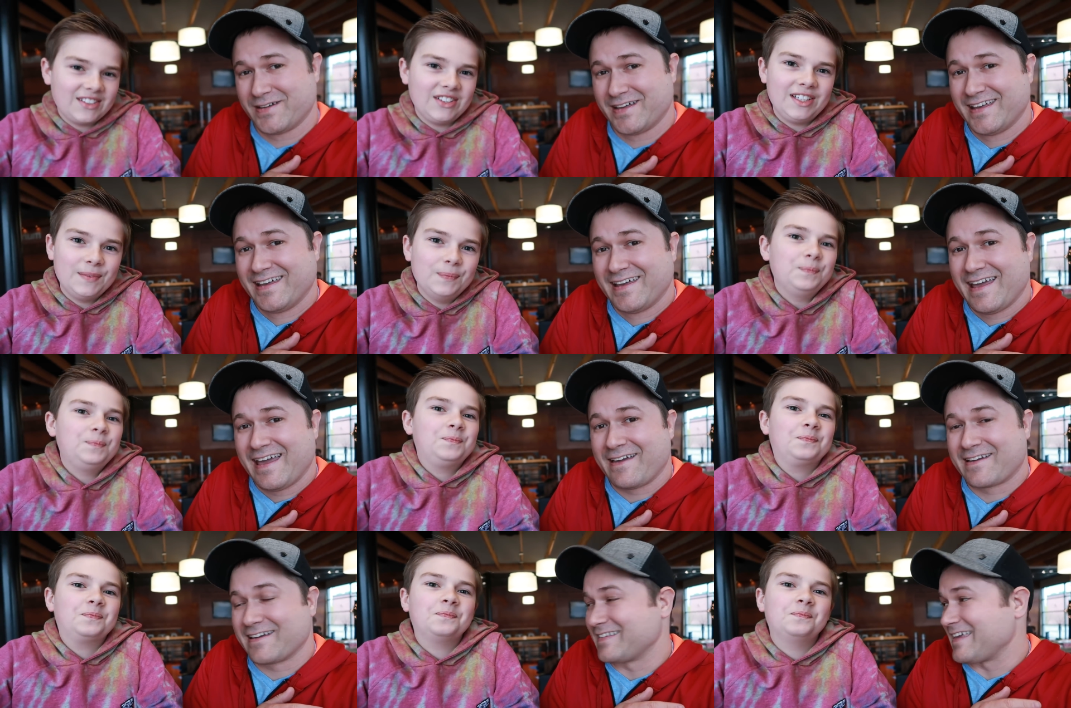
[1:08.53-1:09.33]

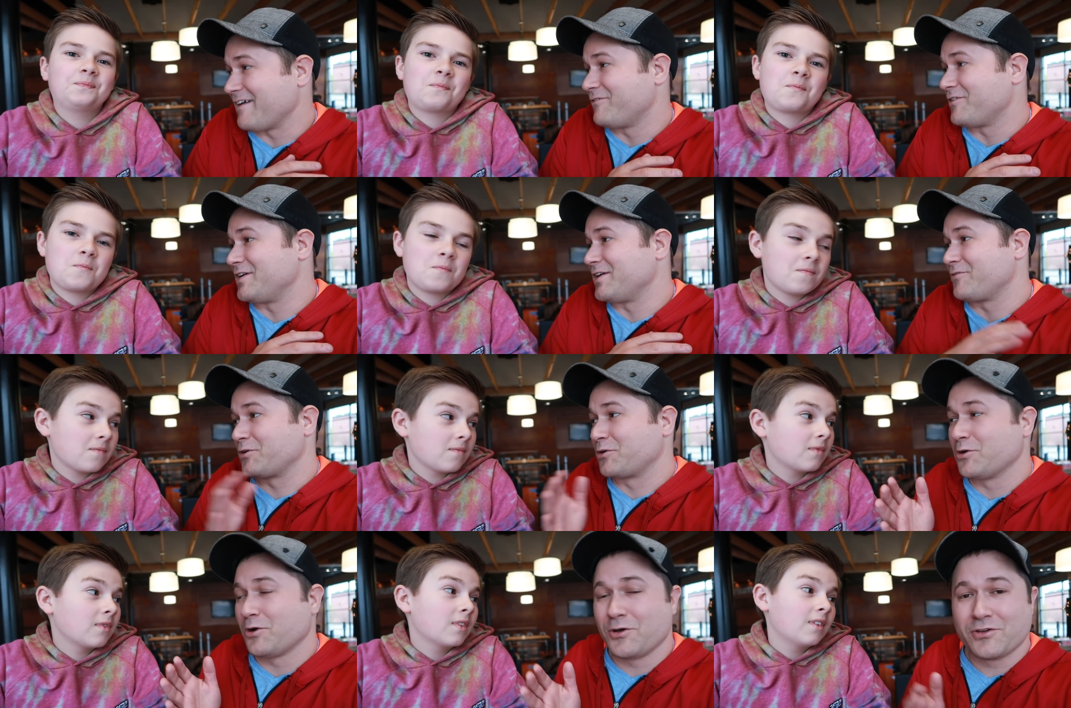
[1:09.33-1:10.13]
Speaker 1: Exactly because they have very
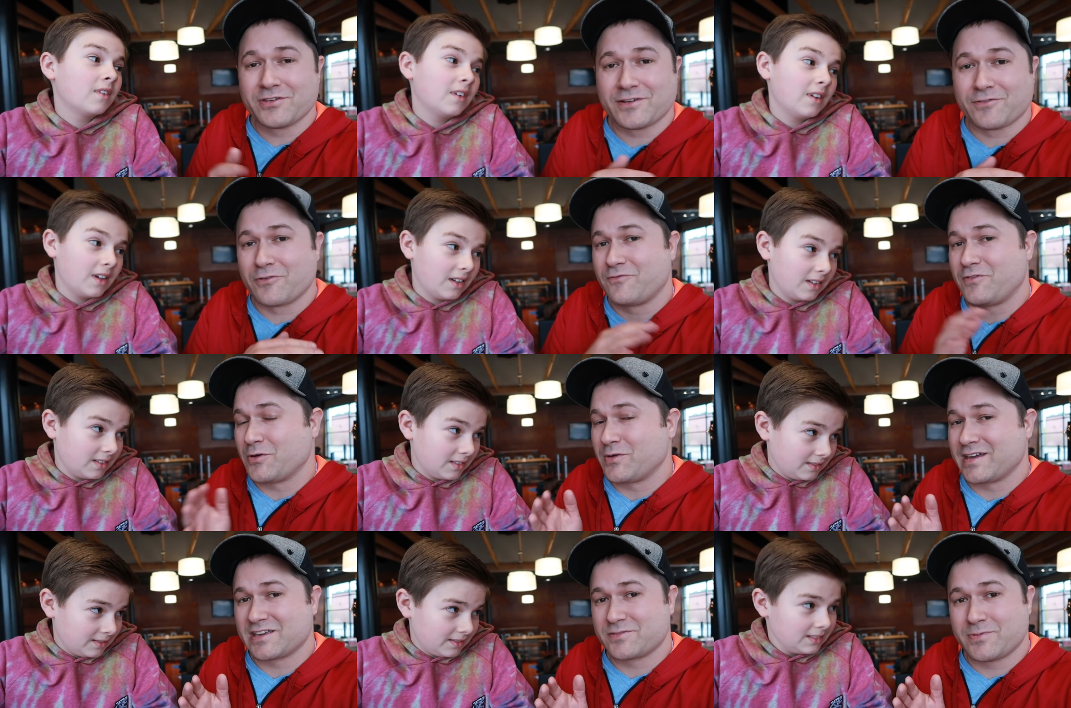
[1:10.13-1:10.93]
different goals, different
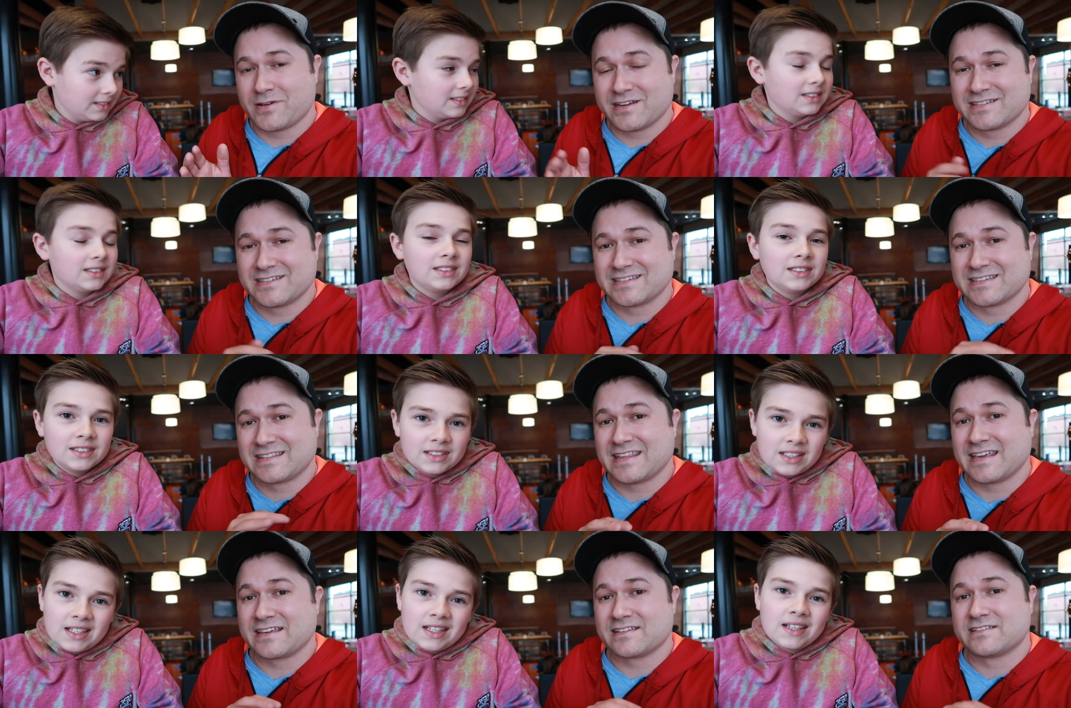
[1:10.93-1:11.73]
viewing experiences
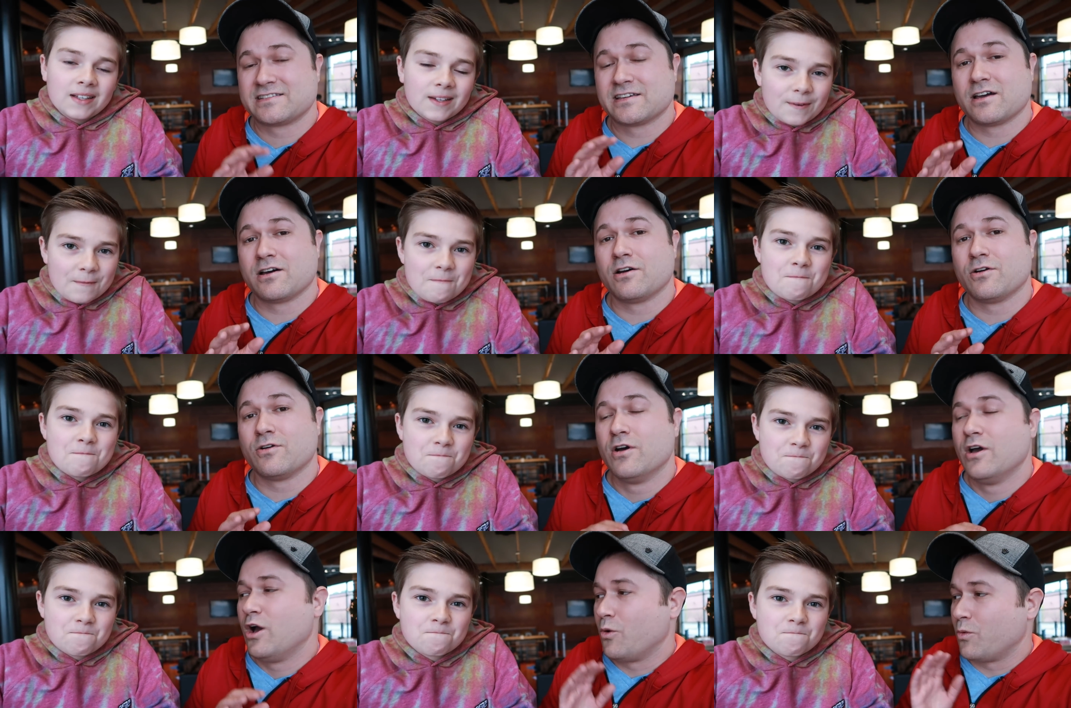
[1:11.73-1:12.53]
and things.
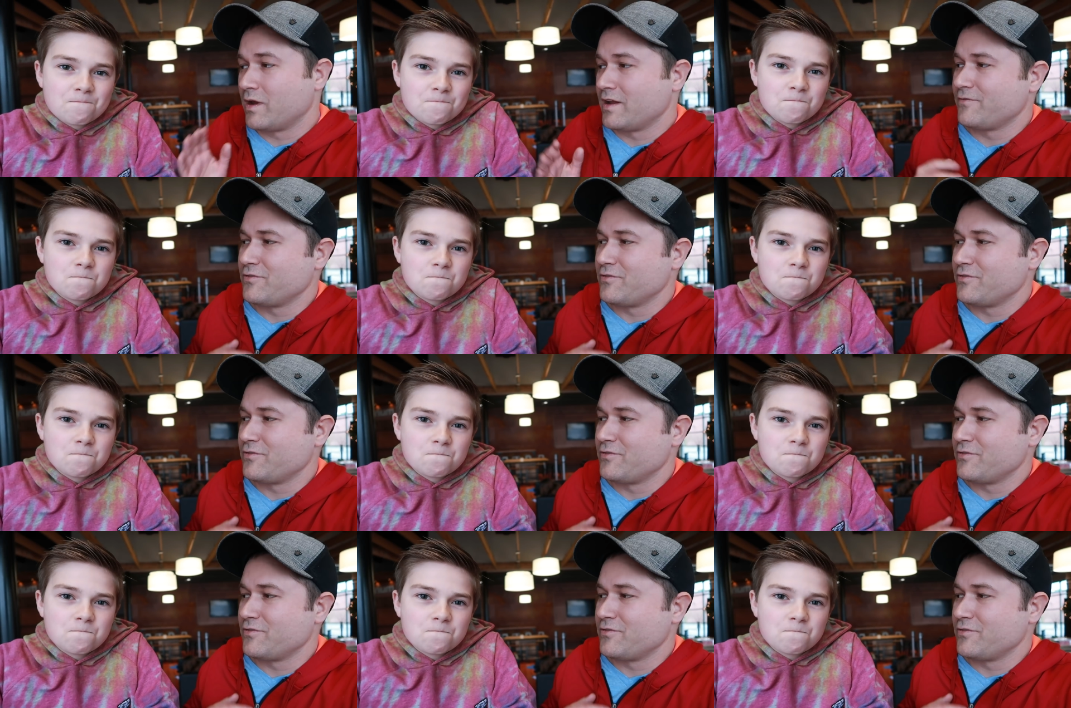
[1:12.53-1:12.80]
So what